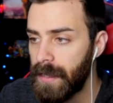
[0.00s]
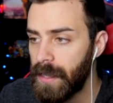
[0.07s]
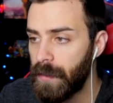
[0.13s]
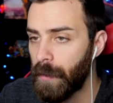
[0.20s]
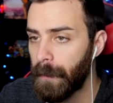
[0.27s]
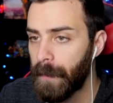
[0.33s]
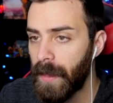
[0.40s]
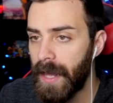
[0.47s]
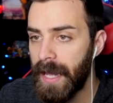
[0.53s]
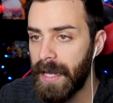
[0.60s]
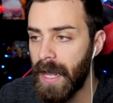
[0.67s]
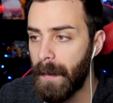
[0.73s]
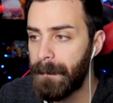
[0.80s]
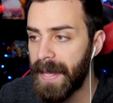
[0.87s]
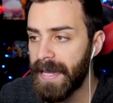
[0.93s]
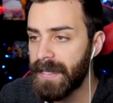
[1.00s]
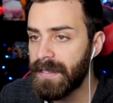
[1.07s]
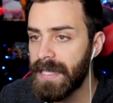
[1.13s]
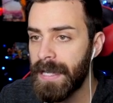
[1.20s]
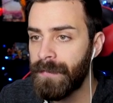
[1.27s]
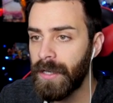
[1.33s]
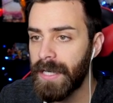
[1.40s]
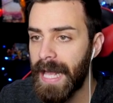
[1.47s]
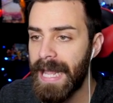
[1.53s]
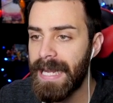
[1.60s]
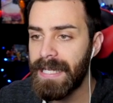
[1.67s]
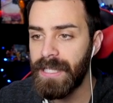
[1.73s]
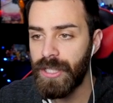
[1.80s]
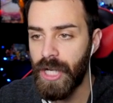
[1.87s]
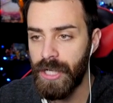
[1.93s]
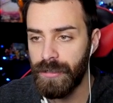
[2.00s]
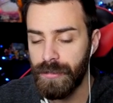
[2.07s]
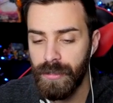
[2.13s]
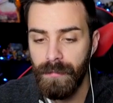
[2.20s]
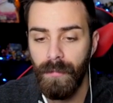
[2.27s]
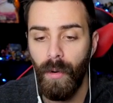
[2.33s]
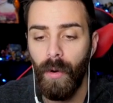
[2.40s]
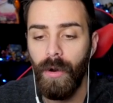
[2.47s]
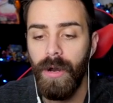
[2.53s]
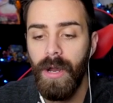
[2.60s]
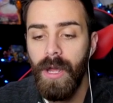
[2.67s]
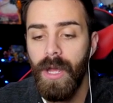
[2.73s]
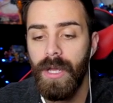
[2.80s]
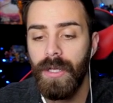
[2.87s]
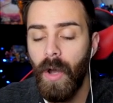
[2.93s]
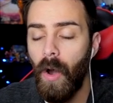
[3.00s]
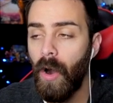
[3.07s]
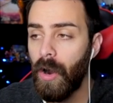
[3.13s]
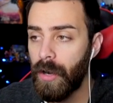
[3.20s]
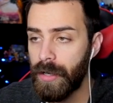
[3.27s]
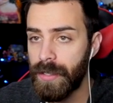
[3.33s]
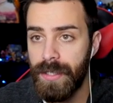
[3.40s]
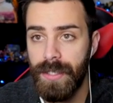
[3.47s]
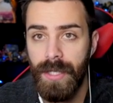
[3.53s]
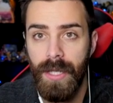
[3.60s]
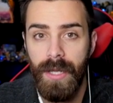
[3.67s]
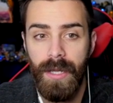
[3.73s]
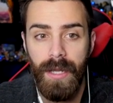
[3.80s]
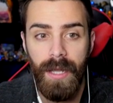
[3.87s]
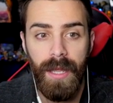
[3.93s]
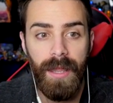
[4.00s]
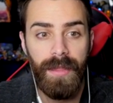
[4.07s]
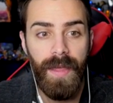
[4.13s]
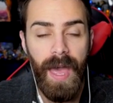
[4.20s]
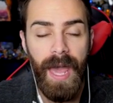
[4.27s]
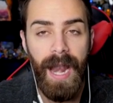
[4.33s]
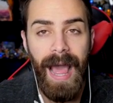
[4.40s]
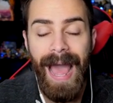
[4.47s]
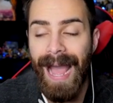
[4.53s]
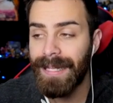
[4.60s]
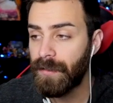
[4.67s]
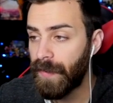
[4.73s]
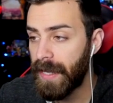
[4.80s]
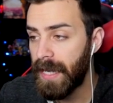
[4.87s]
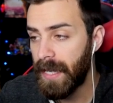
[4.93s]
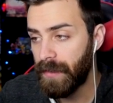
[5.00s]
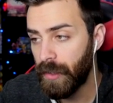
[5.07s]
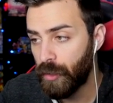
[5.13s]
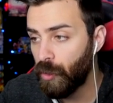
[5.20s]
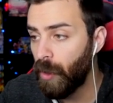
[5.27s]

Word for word: you were playing a Bacon Saver and an AD Changer. So more cards that activate in the